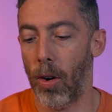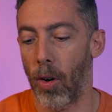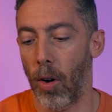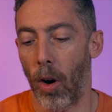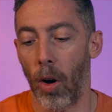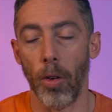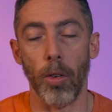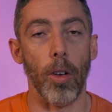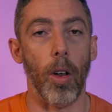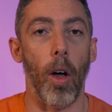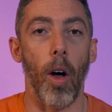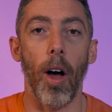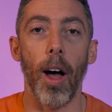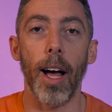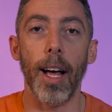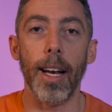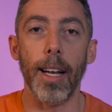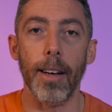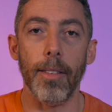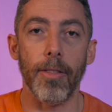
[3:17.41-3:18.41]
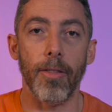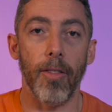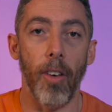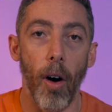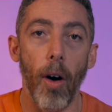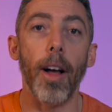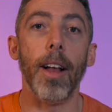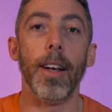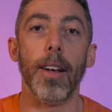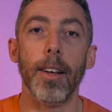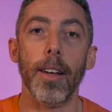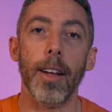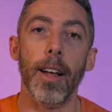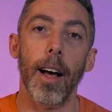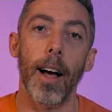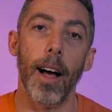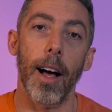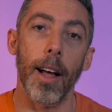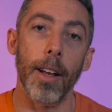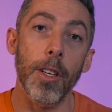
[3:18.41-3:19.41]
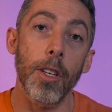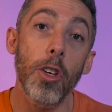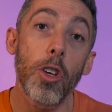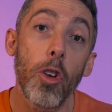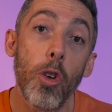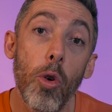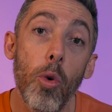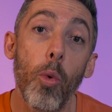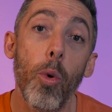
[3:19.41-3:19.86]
online and find a new